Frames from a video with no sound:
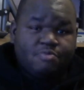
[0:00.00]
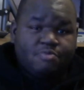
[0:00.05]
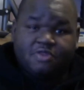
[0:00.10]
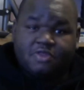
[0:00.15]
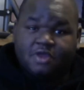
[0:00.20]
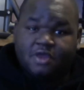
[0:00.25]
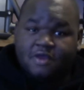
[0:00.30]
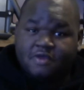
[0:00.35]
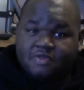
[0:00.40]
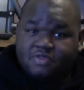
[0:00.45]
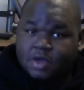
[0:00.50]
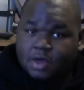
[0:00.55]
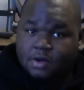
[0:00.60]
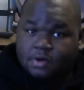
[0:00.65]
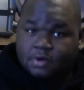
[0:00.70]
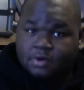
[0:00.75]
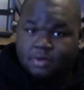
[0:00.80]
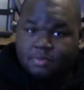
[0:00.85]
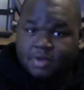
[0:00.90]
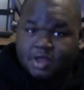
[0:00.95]
but the
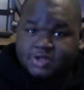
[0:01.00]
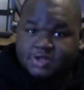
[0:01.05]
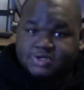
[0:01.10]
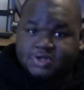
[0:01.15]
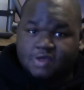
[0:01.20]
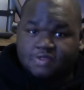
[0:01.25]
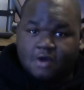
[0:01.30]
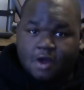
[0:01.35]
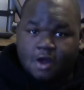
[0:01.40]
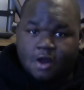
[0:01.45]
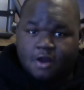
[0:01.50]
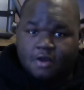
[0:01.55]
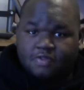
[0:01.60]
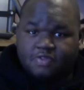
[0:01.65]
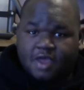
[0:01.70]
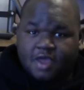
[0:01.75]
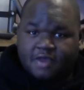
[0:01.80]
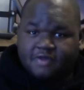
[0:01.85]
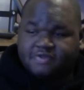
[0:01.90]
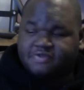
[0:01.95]
internal dimensions aren't
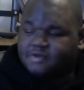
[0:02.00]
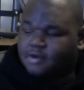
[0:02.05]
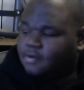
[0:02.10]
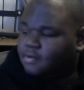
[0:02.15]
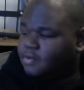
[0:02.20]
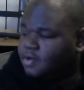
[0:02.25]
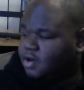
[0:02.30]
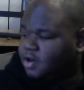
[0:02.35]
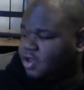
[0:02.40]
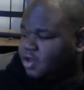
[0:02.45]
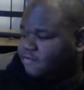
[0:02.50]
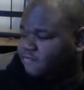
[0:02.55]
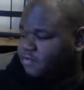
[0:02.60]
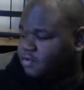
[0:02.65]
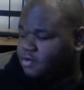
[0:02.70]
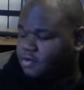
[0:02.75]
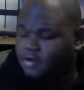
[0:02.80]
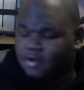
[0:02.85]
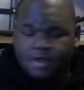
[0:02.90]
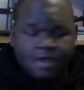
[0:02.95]
that. So
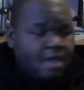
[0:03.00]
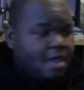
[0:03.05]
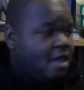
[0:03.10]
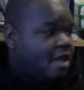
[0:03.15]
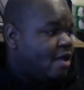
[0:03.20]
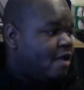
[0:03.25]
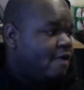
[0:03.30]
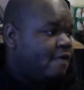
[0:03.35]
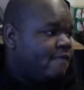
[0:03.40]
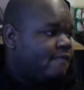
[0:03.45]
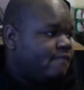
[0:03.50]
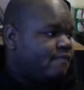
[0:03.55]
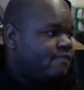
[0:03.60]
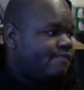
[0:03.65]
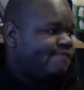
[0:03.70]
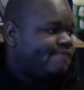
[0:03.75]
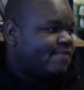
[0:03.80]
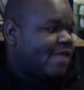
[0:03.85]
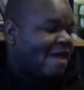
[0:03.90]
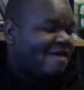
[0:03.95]
whenever
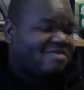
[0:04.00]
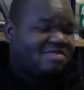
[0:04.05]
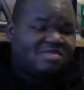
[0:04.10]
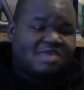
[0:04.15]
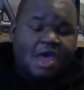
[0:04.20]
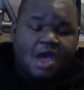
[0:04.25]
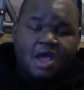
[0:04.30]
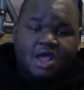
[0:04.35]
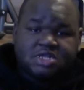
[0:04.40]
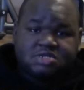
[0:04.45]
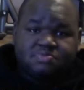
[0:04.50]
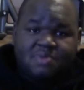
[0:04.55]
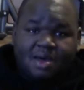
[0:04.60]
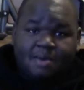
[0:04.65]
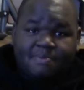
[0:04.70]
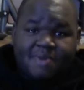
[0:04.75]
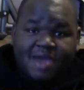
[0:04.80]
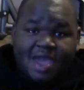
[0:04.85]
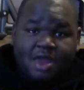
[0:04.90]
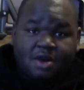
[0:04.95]
I size
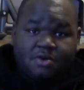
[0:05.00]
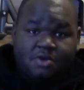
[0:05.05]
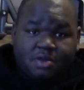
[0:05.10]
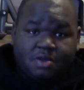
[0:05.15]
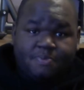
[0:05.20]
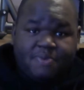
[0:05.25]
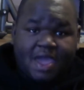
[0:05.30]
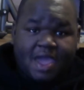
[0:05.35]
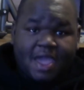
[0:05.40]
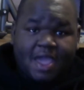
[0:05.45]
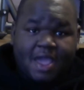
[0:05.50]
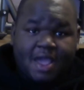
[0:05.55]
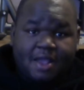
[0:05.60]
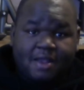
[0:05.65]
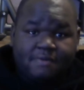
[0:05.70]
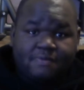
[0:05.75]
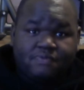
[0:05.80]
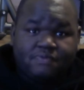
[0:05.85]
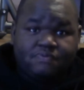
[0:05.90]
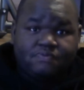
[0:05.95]
my battery pack,
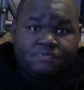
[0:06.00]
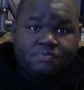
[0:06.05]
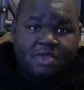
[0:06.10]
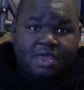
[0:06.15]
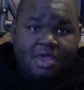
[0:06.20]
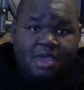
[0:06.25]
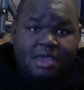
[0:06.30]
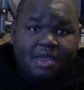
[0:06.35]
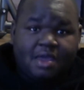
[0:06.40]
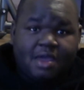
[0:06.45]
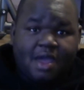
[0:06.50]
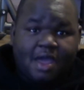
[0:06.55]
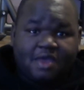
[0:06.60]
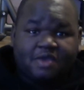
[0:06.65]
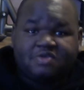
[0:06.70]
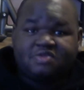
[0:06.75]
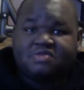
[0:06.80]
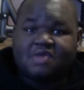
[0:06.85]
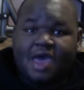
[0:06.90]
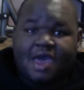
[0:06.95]

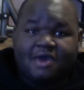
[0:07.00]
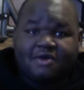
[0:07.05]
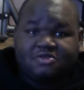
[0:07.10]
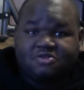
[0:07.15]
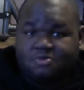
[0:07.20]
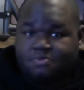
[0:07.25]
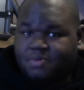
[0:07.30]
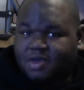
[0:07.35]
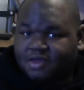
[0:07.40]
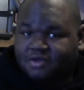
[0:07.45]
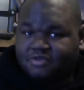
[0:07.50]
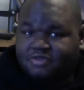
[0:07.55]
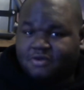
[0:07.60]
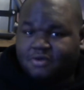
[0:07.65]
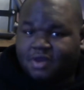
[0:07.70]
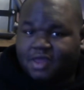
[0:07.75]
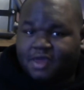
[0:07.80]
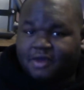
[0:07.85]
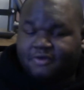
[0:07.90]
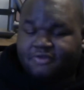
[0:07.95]
I size it based
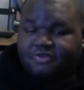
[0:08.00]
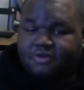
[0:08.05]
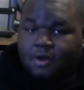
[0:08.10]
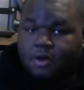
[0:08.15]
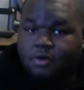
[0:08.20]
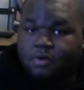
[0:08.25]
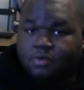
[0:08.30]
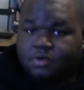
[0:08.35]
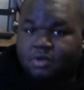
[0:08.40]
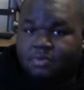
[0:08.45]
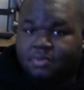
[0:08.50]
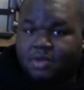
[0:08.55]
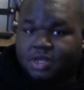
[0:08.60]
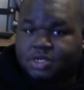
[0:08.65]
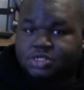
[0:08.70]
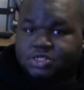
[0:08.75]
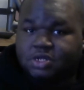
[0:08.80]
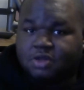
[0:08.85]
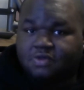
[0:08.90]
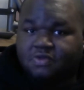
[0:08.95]
on the external
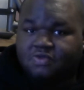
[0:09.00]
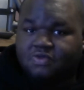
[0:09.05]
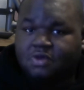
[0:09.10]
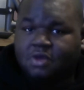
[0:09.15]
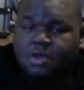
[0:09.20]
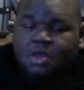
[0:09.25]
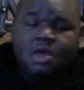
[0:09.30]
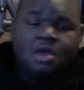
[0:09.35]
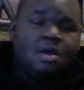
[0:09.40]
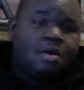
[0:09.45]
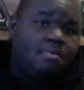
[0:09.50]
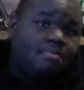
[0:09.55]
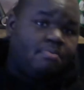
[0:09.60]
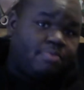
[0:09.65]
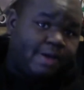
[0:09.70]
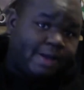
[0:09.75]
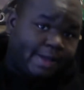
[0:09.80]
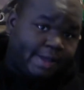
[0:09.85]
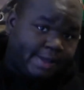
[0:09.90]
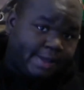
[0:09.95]
dimensions,
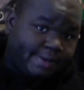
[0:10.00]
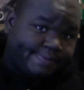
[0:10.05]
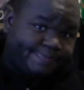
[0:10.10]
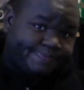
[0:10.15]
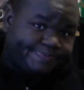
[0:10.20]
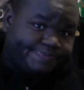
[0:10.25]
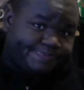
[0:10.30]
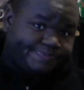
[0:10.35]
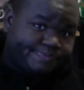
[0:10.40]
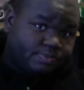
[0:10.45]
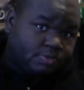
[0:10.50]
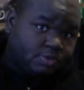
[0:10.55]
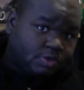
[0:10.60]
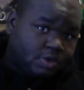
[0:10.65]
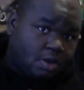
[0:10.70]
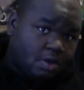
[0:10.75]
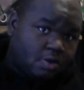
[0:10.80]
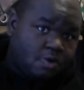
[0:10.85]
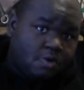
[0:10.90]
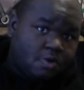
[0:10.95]
but
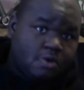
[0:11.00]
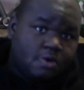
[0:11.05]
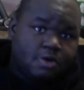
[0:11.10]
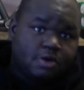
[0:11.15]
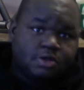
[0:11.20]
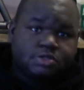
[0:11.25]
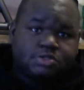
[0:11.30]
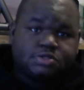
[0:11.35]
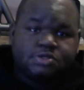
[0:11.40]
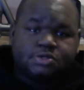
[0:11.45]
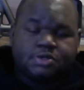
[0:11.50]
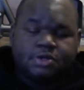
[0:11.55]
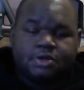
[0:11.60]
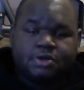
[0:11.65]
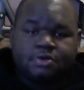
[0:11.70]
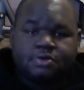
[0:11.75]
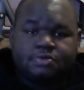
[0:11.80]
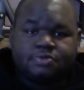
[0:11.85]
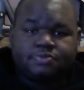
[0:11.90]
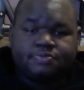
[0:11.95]
of course, it
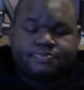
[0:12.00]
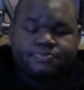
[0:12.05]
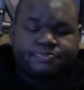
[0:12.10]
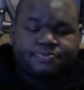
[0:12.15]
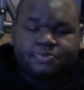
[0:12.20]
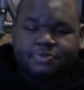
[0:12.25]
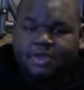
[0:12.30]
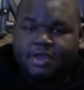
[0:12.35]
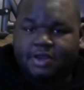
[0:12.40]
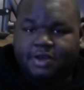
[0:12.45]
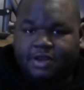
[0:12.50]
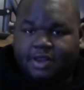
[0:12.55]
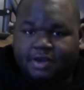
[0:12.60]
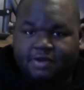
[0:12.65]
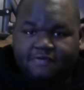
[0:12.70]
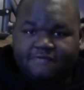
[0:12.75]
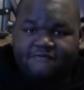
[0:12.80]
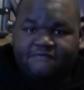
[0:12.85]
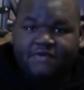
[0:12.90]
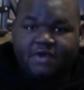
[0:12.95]

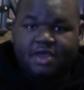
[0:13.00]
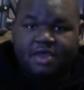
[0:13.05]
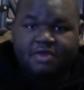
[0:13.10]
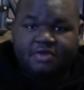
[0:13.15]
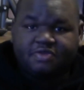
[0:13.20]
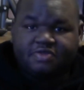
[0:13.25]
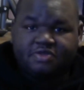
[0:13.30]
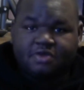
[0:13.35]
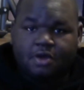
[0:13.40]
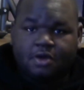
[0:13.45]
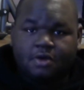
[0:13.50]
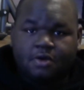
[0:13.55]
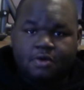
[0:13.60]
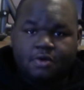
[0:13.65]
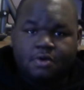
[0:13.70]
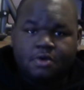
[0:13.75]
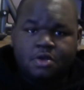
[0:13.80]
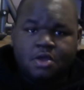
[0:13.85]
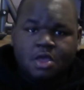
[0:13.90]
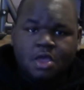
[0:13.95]
didn't fit.
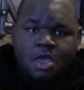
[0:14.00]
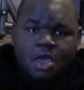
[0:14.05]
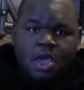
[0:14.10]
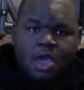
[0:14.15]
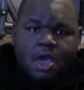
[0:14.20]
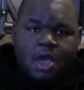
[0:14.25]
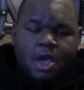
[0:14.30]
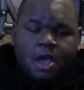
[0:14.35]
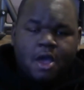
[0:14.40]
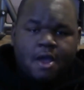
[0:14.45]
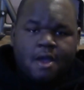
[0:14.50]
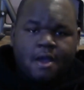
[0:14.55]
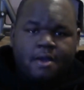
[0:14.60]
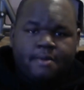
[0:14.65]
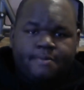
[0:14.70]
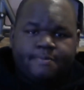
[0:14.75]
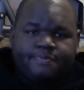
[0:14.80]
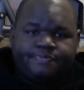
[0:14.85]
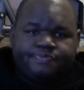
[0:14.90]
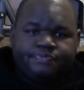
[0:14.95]
So
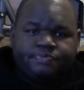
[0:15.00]
um,